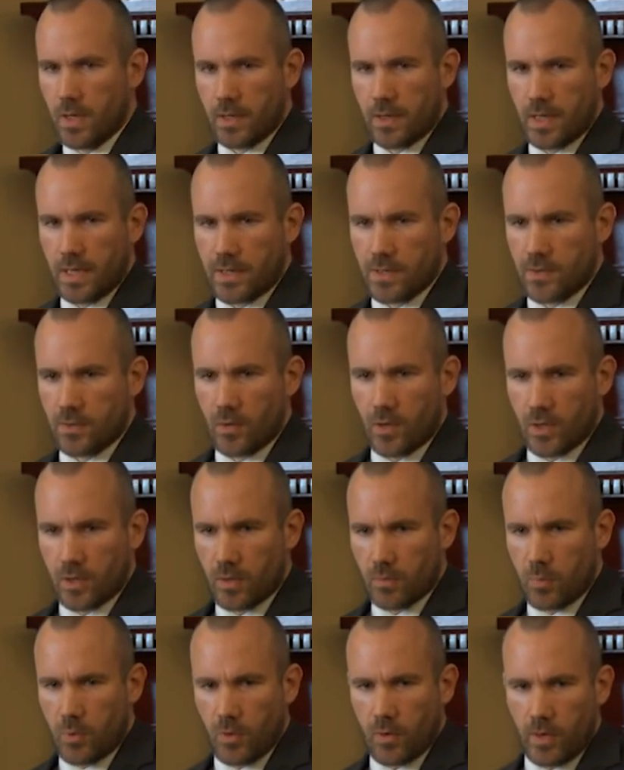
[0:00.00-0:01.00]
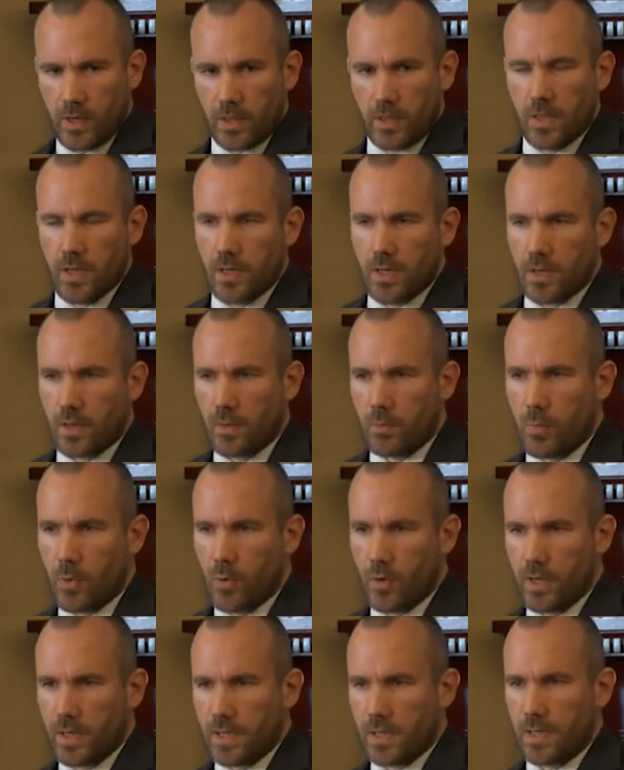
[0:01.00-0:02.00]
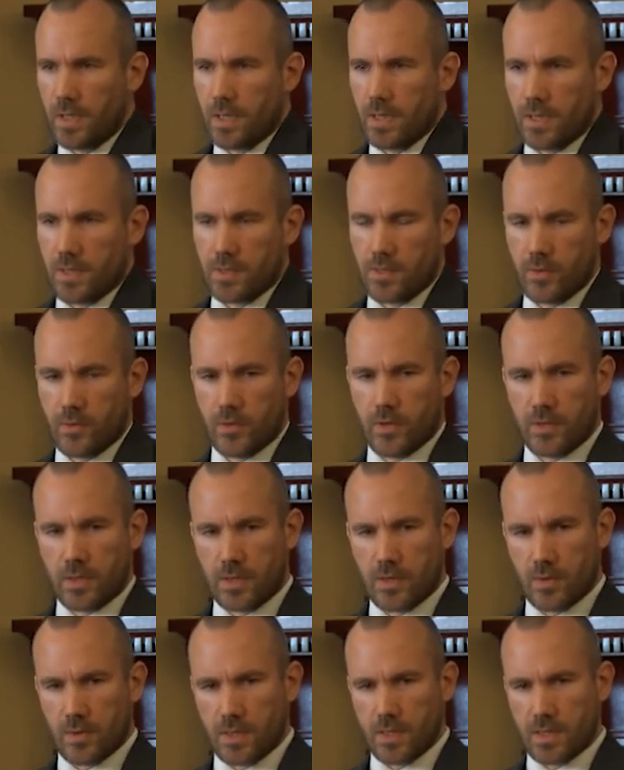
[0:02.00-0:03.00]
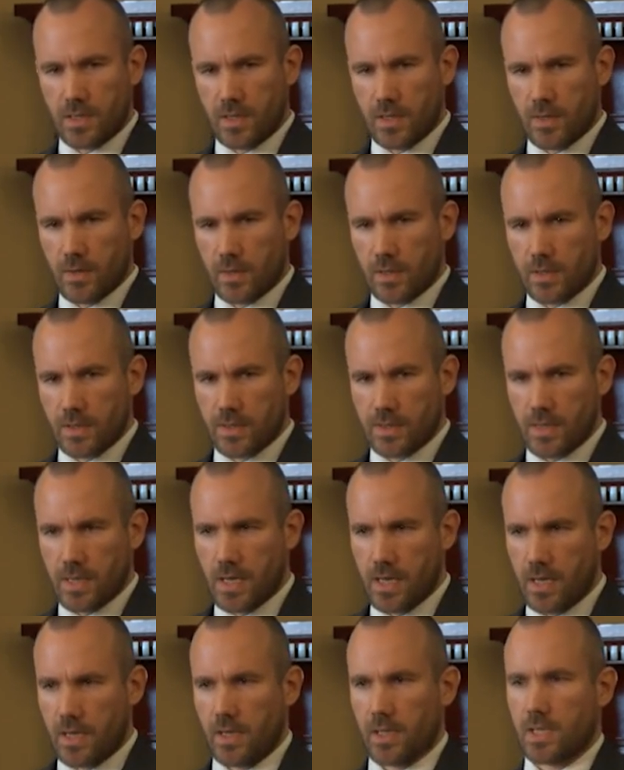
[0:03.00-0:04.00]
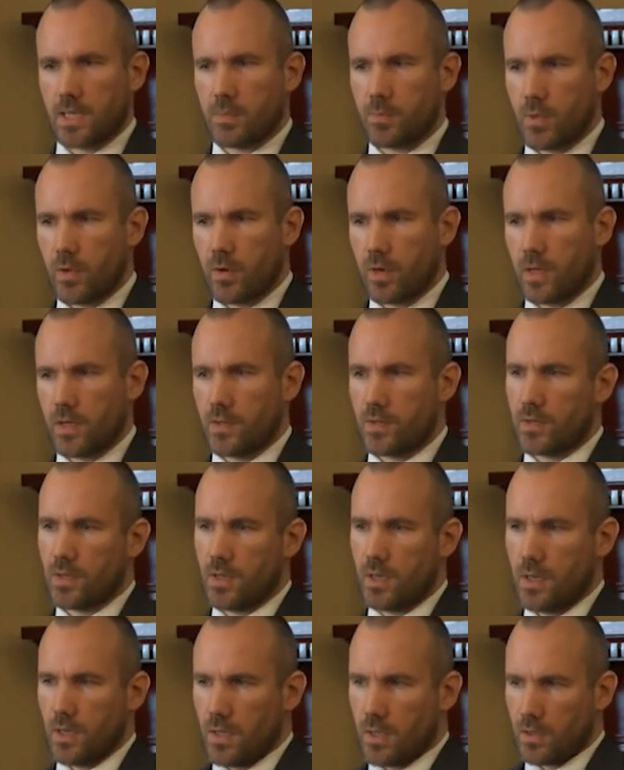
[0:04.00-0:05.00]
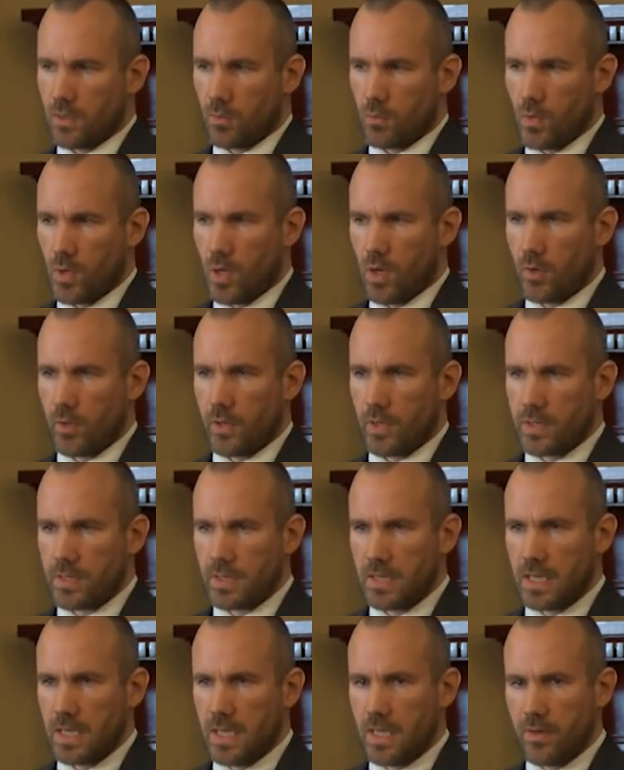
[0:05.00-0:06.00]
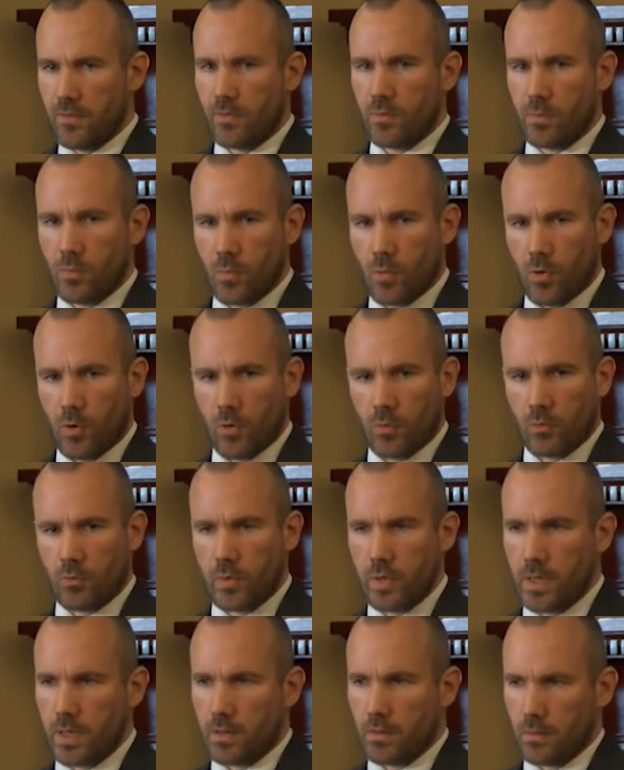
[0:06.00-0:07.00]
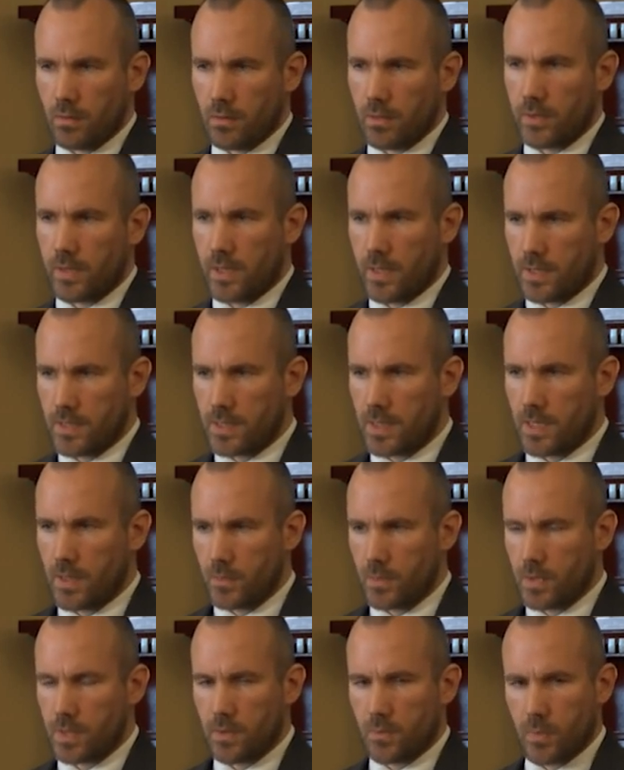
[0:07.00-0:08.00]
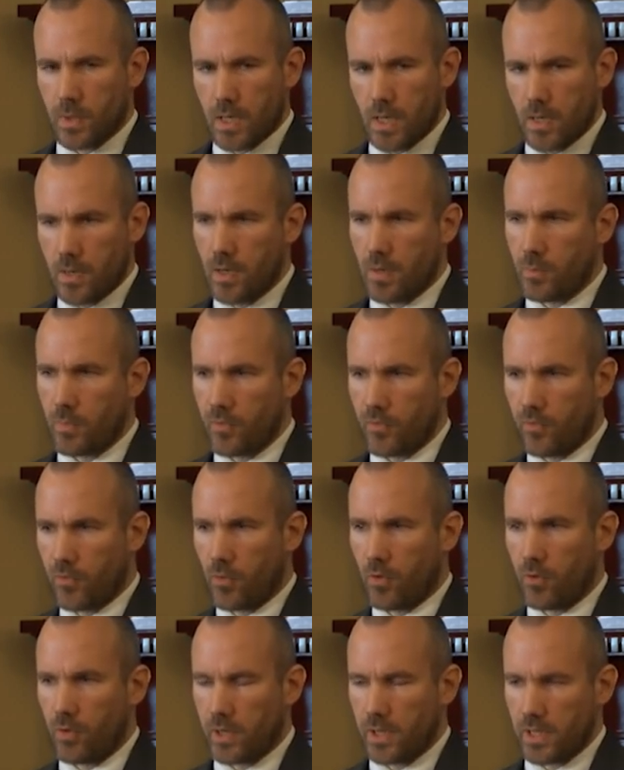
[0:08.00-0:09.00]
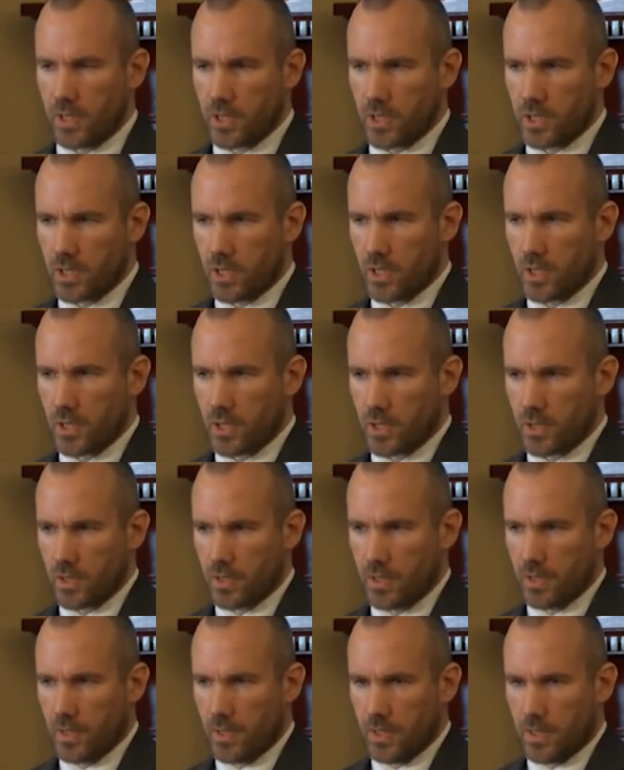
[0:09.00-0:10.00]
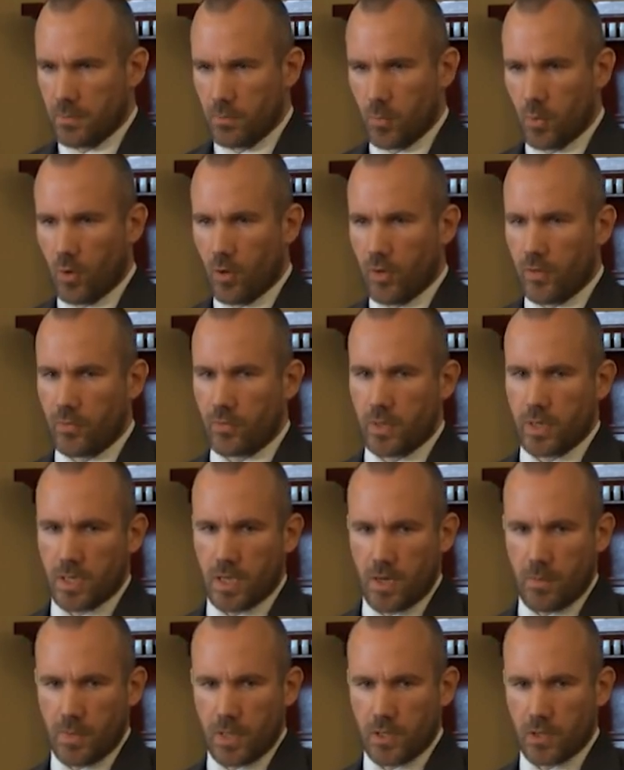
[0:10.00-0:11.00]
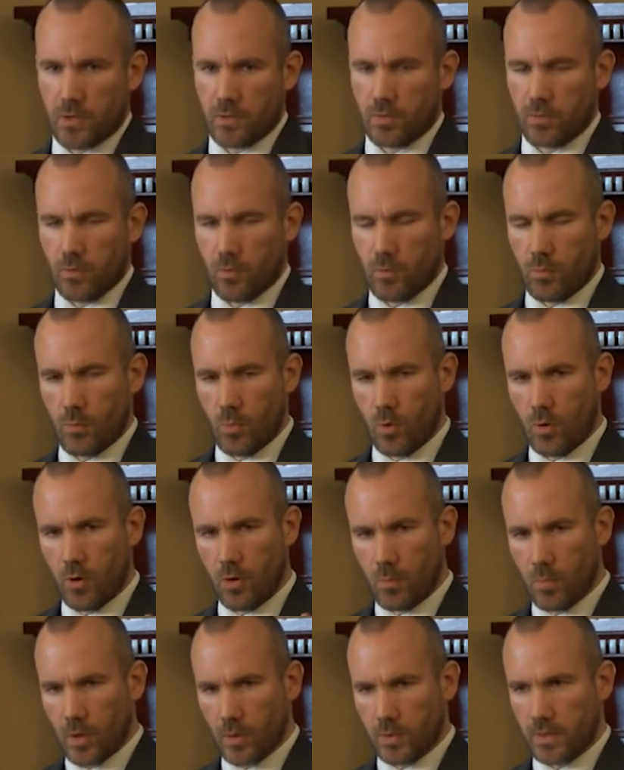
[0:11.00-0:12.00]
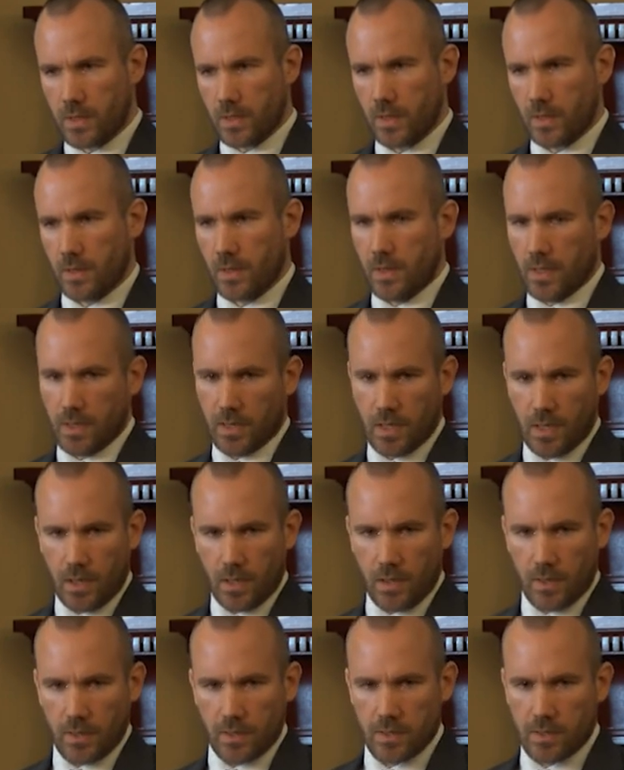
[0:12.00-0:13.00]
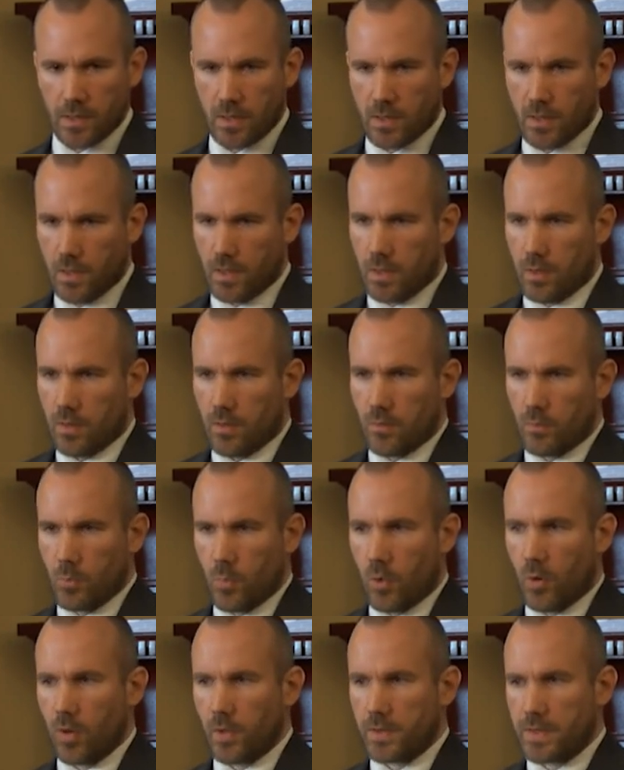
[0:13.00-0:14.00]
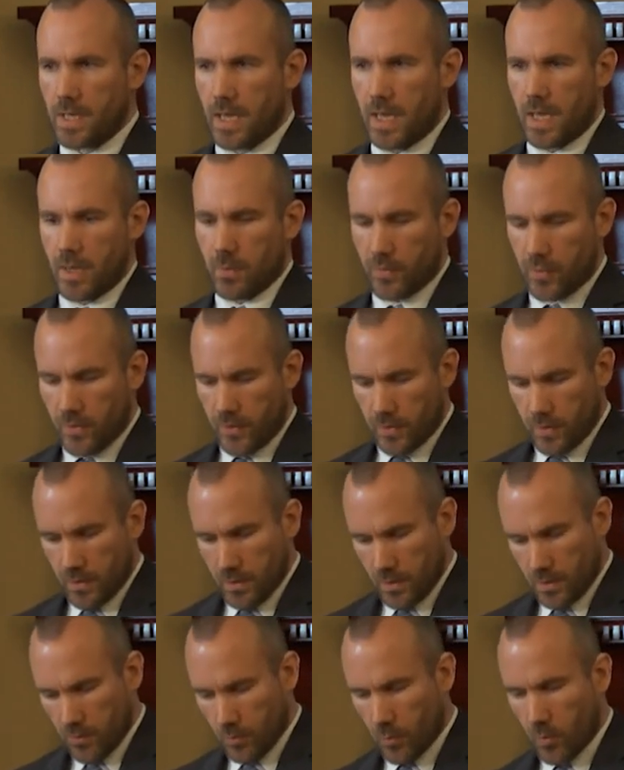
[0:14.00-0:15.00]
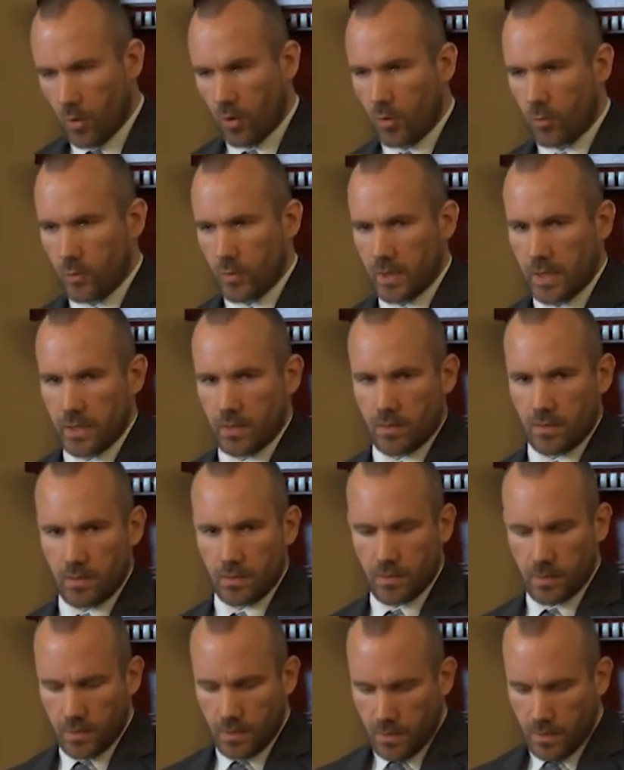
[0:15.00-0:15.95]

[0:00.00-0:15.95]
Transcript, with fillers: That's not the point. The point is to see and experience the world as even more real than it seemed to be before initiation, more three-dimensional, more multicolored, more depth, more real.